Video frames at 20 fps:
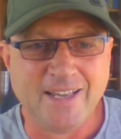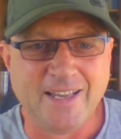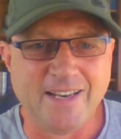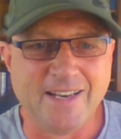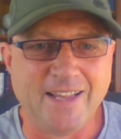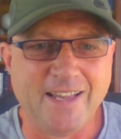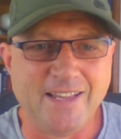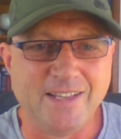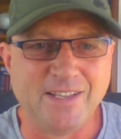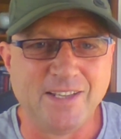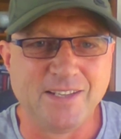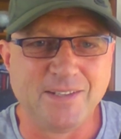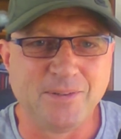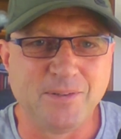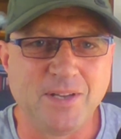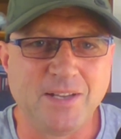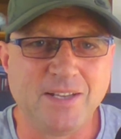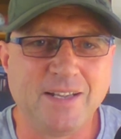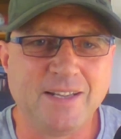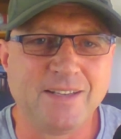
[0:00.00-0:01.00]
And
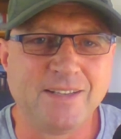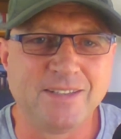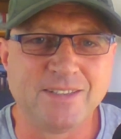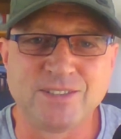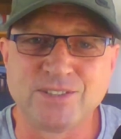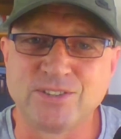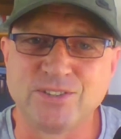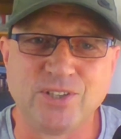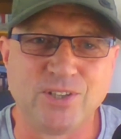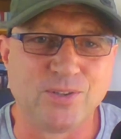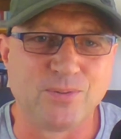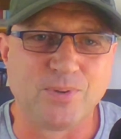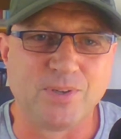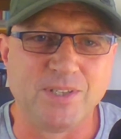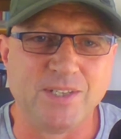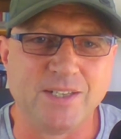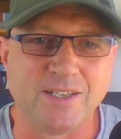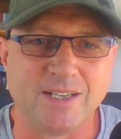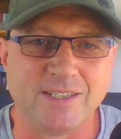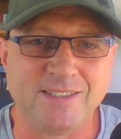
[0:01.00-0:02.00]
then and there's another
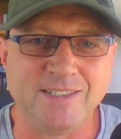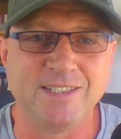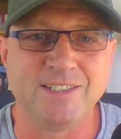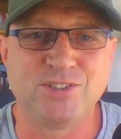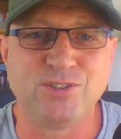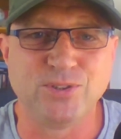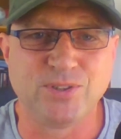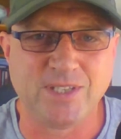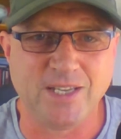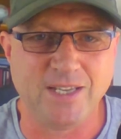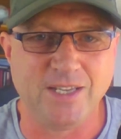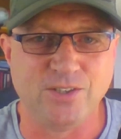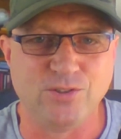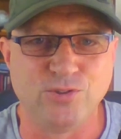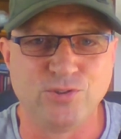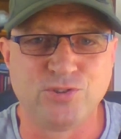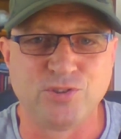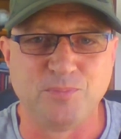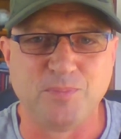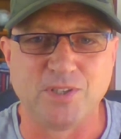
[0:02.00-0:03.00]
one here. Adidas UK,
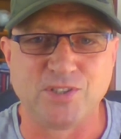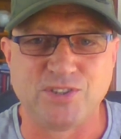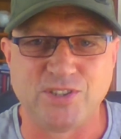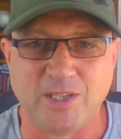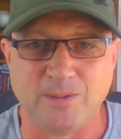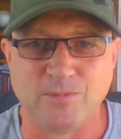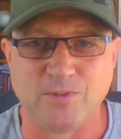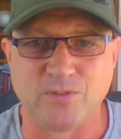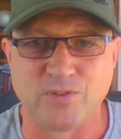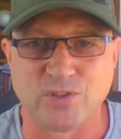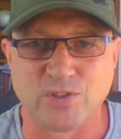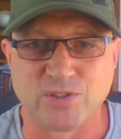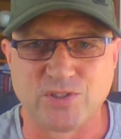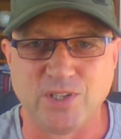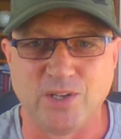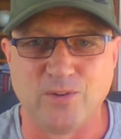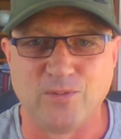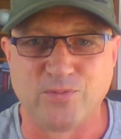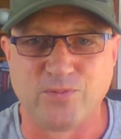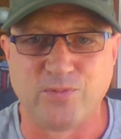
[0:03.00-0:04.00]
you should be ashamed of
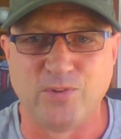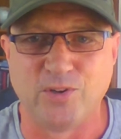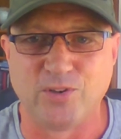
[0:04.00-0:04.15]
yourselves